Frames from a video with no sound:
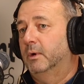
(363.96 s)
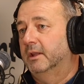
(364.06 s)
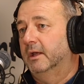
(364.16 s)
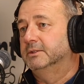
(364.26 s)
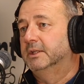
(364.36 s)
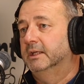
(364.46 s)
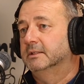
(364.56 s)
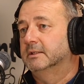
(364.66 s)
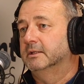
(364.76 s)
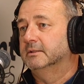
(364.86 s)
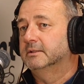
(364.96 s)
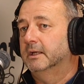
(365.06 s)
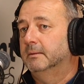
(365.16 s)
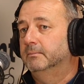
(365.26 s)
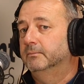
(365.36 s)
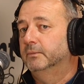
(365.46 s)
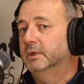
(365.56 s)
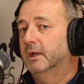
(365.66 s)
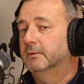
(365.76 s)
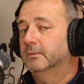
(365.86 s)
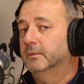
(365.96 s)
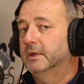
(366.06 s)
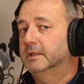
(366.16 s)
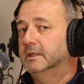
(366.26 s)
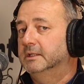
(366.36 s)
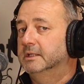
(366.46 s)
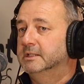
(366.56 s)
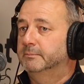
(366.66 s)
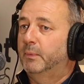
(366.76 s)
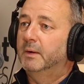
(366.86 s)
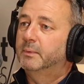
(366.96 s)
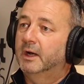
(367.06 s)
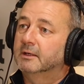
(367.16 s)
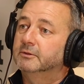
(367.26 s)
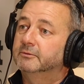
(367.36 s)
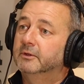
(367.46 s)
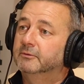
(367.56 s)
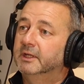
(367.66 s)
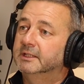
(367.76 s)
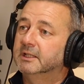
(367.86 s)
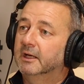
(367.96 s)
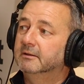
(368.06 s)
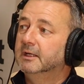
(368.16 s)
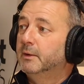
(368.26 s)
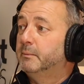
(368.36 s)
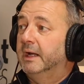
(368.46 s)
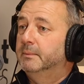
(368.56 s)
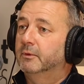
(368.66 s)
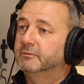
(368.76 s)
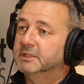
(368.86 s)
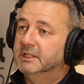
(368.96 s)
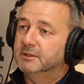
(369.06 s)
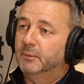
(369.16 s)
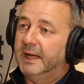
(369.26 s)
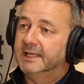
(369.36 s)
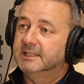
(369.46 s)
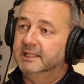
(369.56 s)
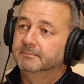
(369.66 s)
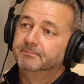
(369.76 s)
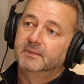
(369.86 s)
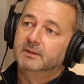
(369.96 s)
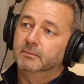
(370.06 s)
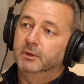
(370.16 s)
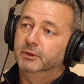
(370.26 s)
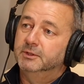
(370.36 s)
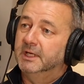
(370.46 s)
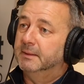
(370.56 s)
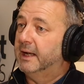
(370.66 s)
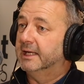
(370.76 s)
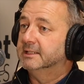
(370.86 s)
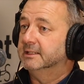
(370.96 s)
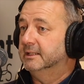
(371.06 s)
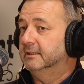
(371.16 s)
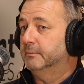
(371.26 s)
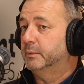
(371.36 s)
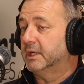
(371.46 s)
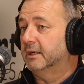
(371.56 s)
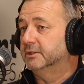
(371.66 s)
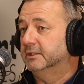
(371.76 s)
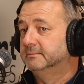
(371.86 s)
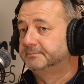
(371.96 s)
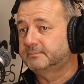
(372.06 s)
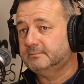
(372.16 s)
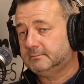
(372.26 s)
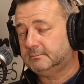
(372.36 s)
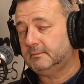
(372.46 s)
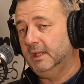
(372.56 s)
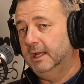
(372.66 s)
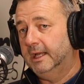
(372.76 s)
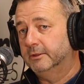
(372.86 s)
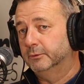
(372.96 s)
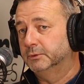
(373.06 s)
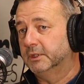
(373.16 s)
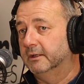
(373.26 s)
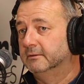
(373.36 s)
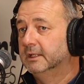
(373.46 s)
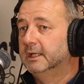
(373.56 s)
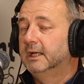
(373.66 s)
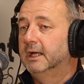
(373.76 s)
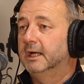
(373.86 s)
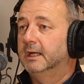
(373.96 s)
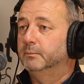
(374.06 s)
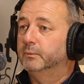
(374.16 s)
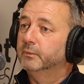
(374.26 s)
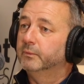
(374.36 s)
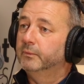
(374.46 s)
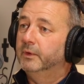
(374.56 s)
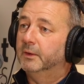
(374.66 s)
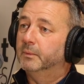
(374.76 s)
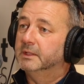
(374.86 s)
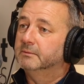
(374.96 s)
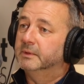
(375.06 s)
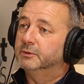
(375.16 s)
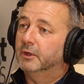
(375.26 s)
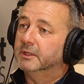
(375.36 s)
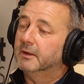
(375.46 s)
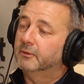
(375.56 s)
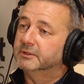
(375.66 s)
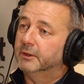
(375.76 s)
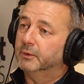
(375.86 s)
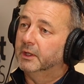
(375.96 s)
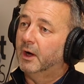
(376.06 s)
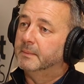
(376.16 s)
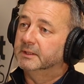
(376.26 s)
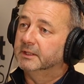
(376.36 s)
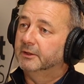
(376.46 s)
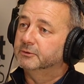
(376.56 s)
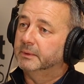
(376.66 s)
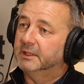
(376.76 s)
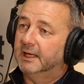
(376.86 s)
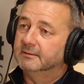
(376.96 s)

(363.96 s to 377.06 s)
one of those things that it is a byproduct of this. So paper obviously is not plastic. We're not using any plastics in the production, and also we're trying to offset all the carbon that goes with that.